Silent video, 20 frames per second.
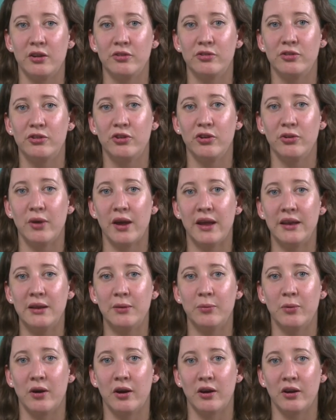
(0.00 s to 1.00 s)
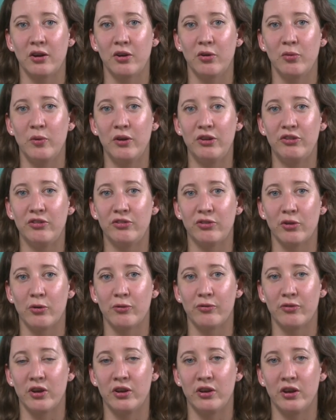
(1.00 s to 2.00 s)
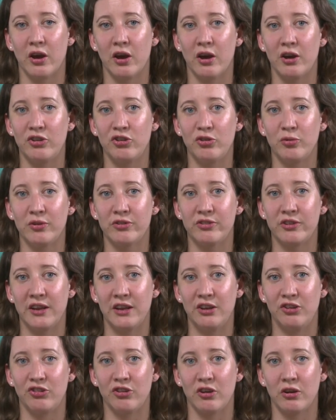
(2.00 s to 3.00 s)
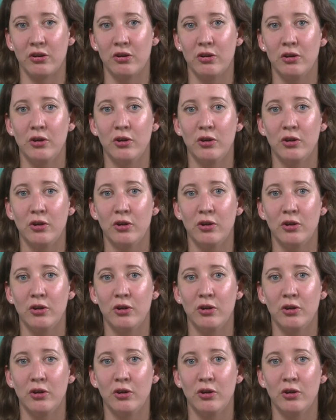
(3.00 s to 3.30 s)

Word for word: to do any work which is of an arduous nature,